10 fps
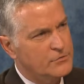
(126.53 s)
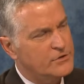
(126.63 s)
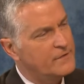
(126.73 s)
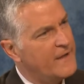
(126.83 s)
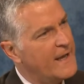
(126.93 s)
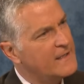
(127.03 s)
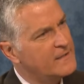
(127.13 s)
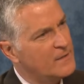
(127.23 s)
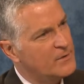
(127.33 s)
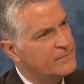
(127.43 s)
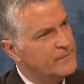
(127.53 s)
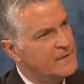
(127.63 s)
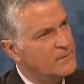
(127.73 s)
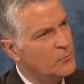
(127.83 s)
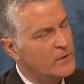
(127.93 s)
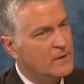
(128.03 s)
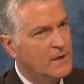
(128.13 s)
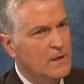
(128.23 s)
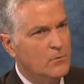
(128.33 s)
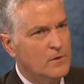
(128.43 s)
notion of academic freedom, where
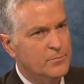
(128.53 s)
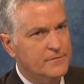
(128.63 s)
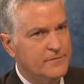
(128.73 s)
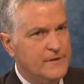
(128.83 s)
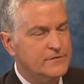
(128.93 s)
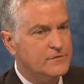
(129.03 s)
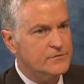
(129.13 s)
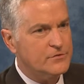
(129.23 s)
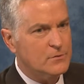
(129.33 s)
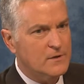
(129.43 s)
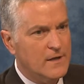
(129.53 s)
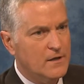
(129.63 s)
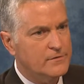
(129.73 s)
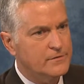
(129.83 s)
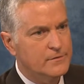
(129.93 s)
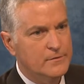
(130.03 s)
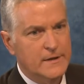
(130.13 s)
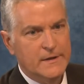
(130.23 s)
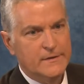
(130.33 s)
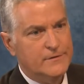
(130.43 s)
where professors are allowed to
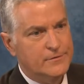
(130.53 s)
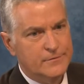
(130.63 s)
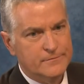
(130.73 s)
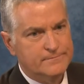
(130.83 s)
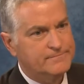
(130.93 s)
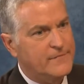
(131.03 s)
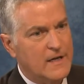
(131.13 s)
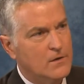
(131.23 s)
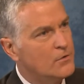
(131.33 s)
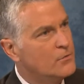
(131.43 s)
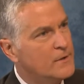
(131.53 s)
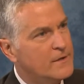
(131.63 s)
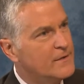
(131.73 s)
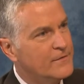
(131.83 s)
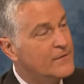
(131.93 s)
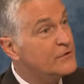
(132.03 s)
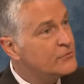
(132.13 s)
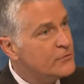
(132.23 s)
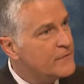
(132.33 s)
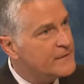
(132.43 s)
to follow uh, the
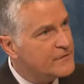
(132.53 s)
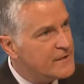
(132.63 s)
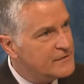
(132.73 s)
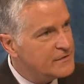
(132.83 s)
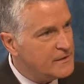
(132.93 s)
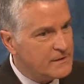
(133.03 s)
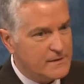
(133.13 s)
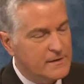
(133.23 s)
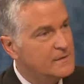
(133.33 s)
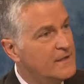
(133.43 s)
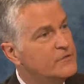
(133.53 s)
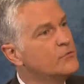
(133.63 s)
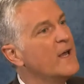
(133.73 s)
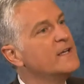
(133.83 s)
truth as they see it in, into